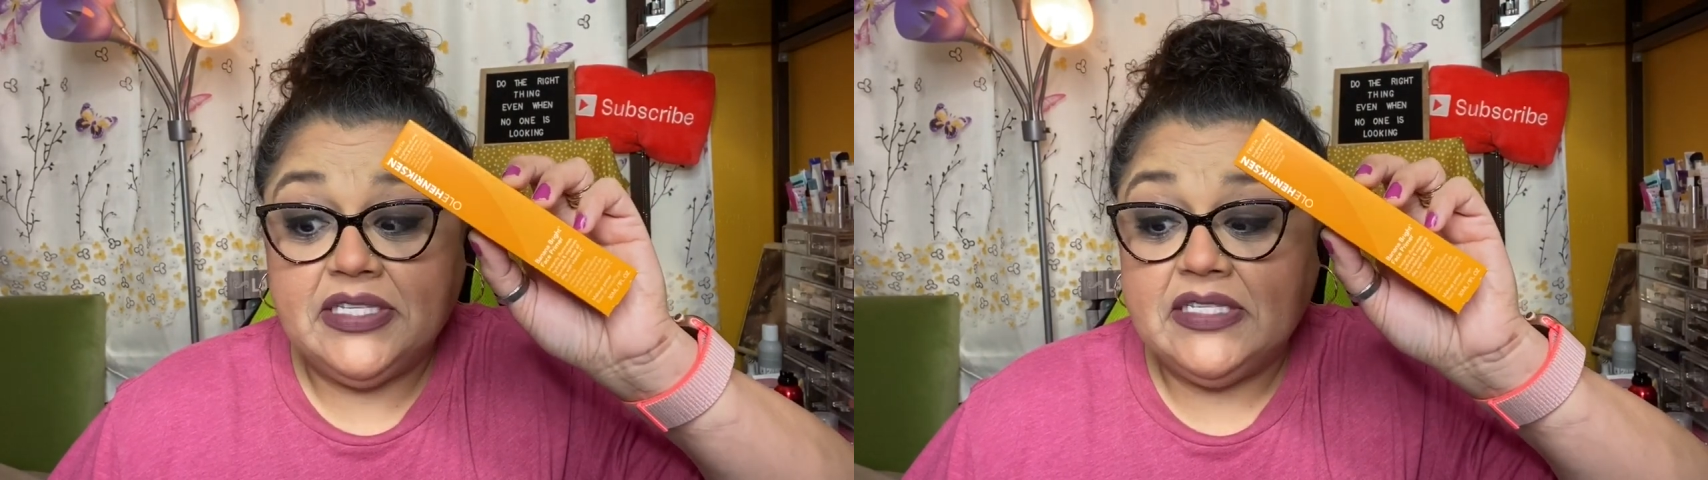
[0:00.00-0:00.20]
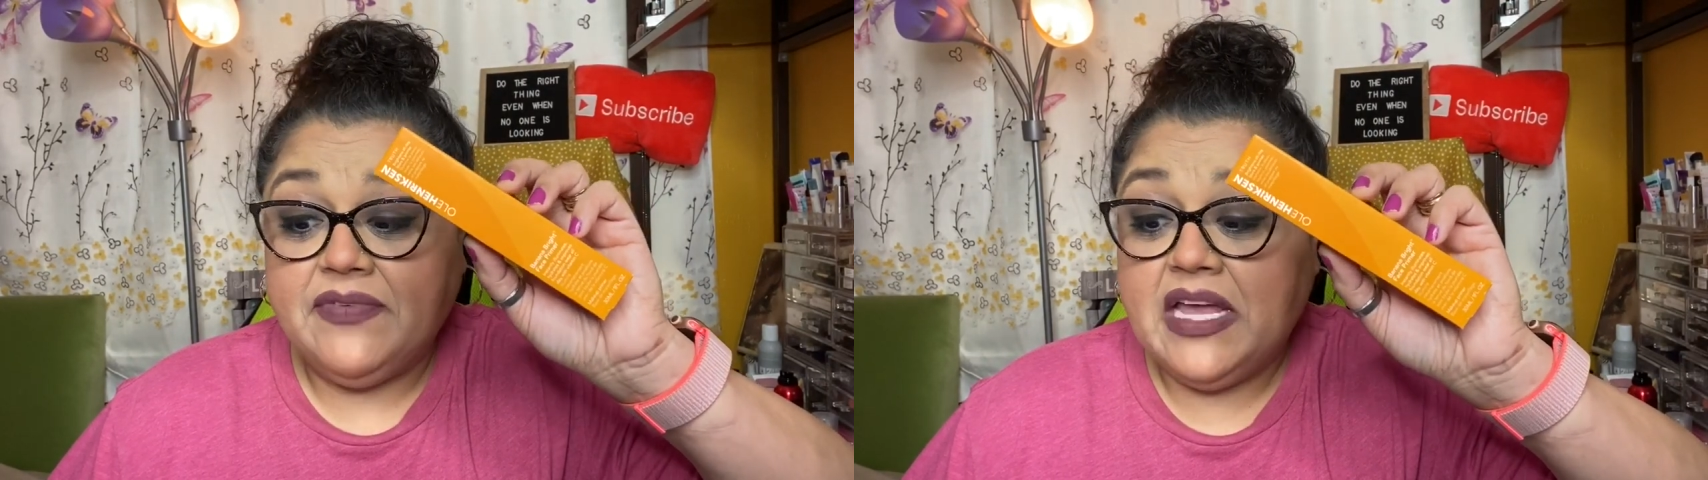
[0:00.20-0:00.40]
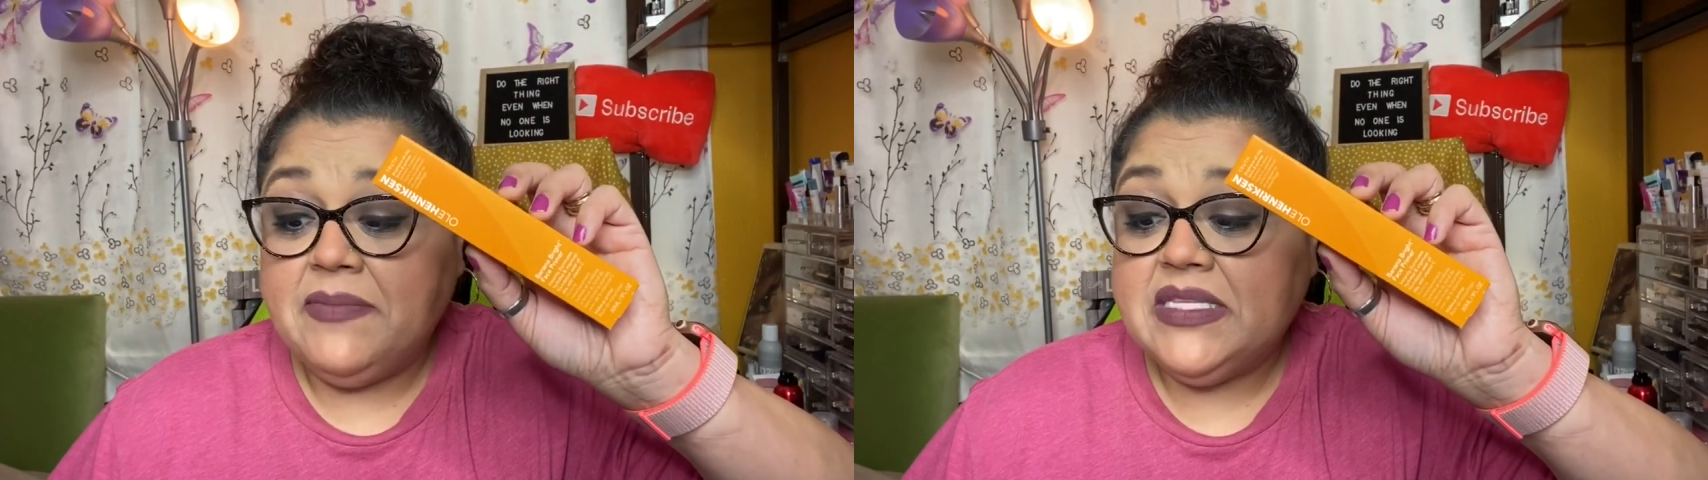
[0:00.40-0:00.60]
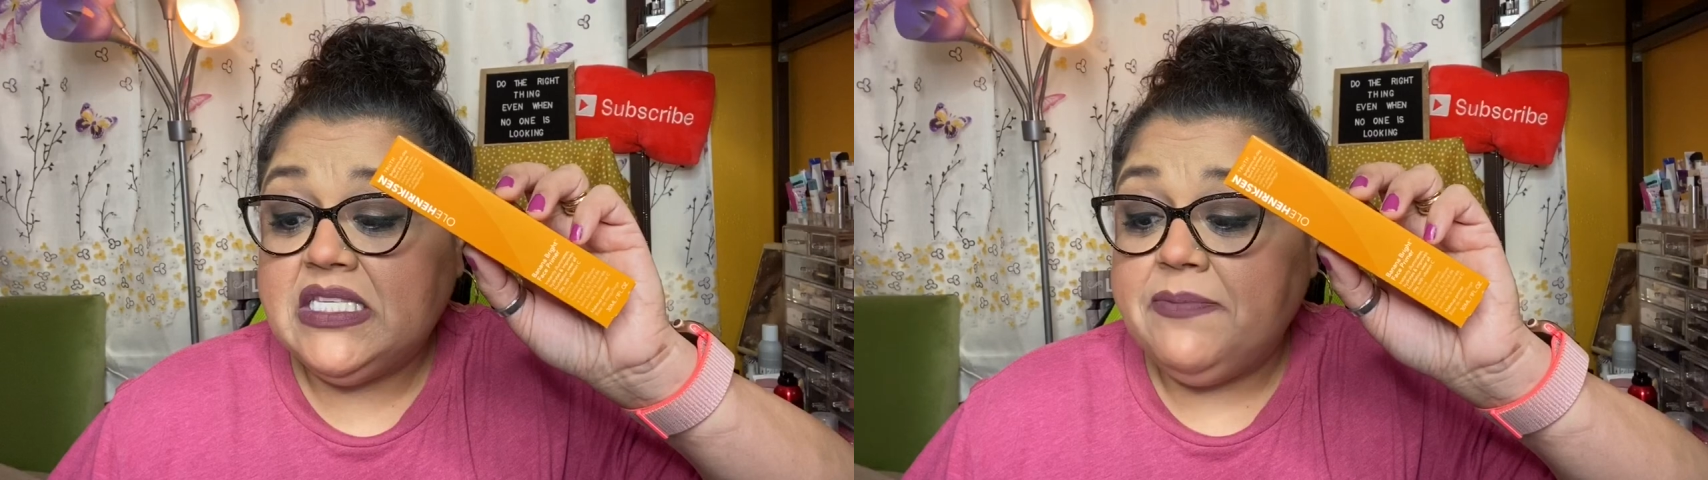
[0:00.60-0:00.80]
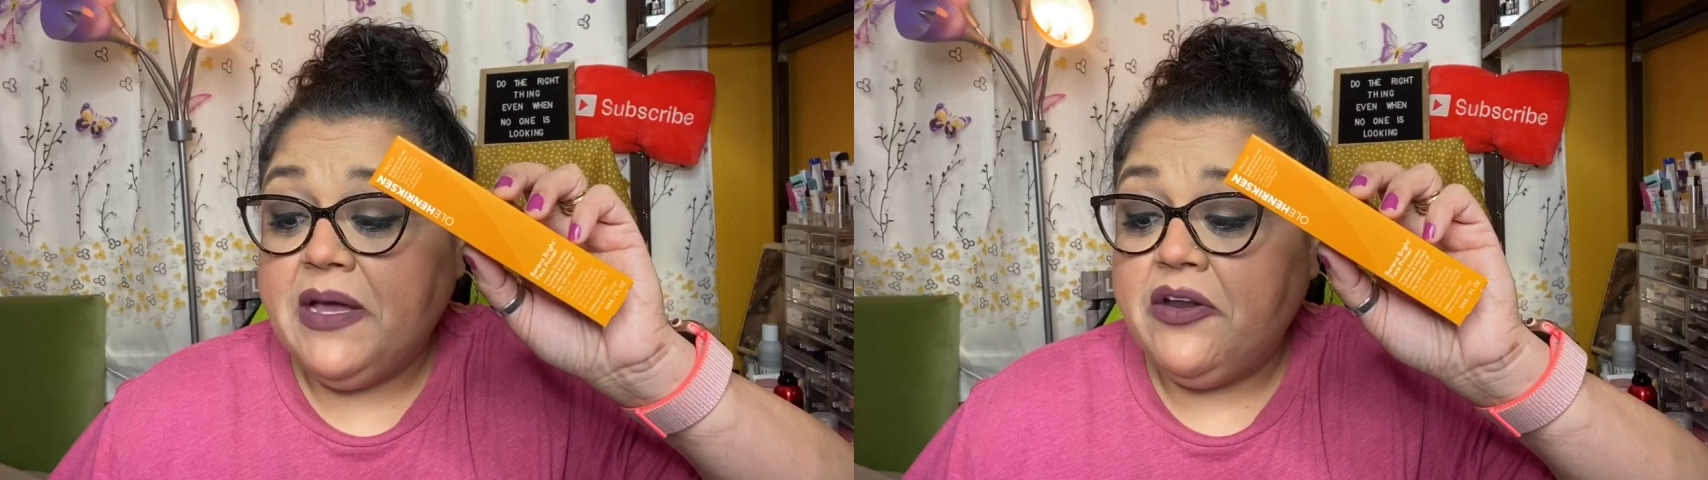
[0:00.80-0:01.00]
This vitamin
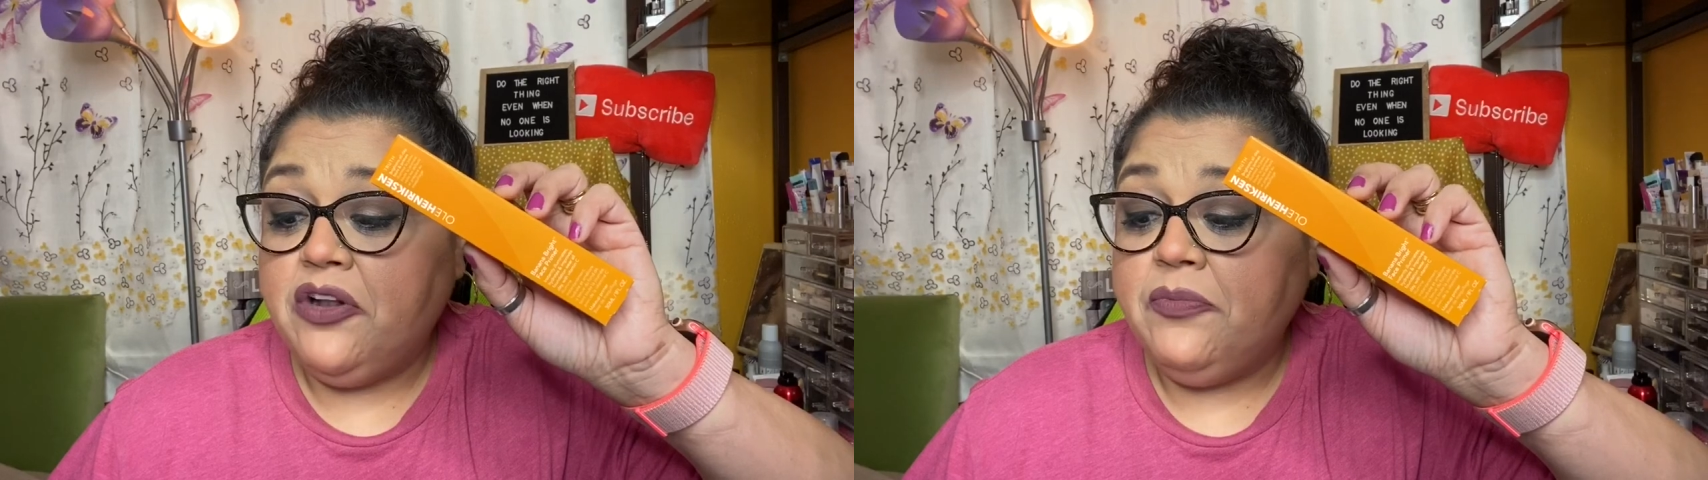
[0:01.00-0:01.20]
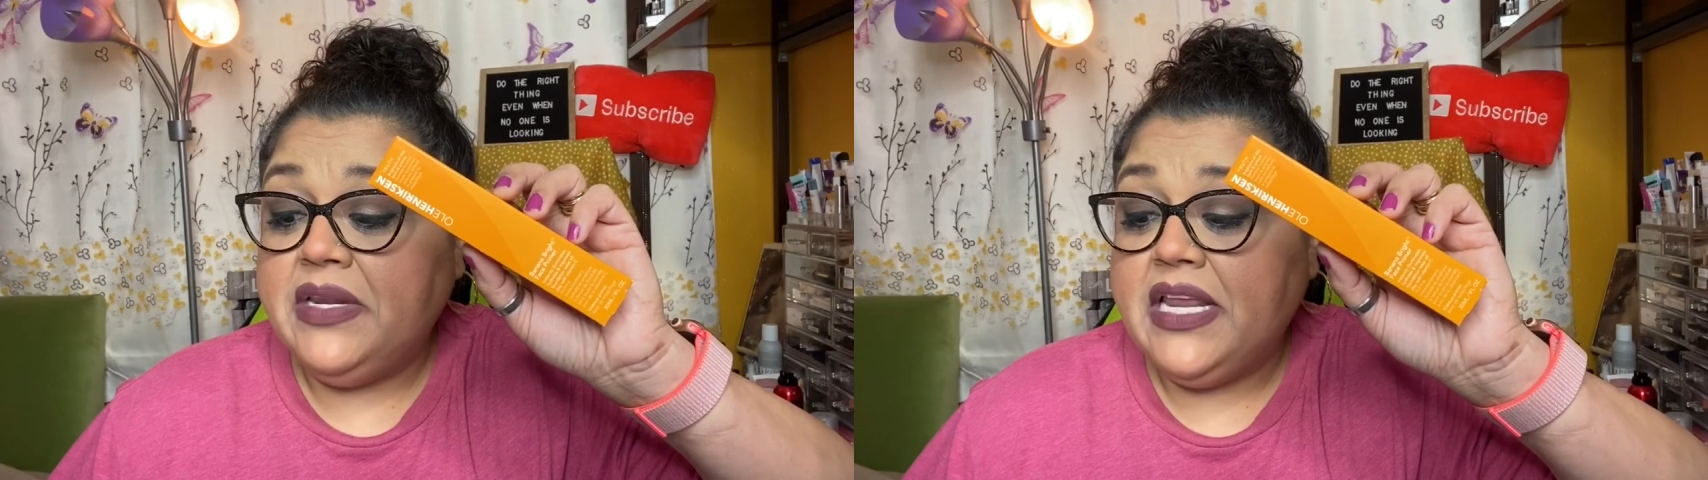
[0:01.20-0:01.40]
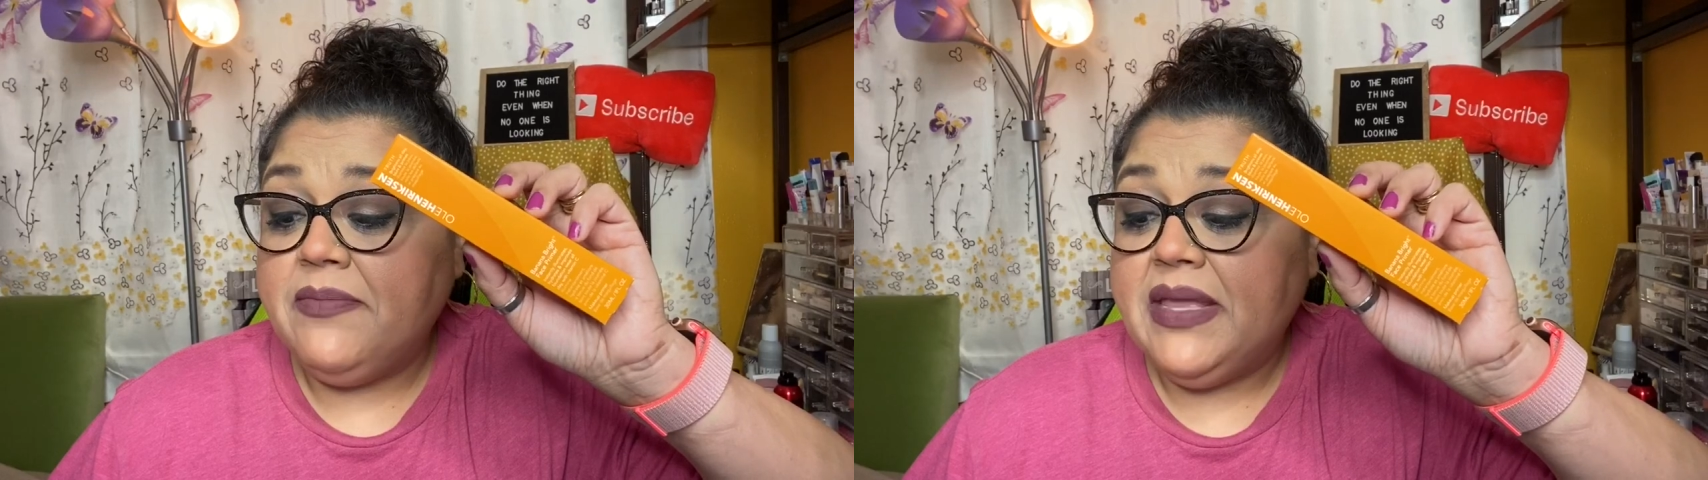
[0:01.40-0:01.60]
C powder illuminated